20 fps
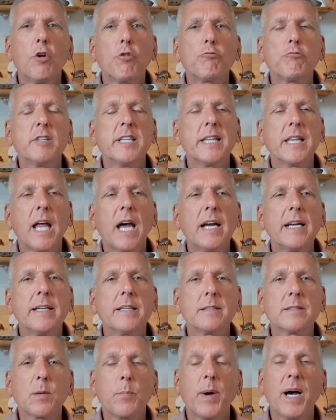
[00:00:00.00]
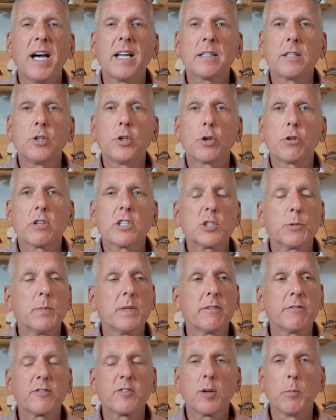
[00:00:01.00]
reliance upon the
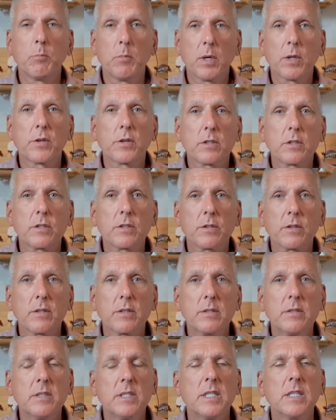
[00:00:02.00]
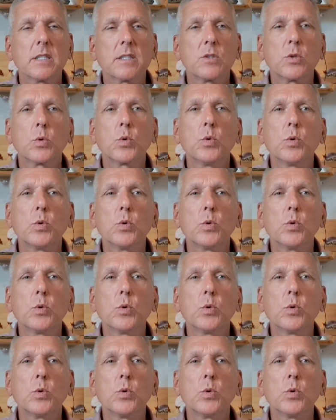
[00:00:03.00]
nourishment from Mother Earth. And if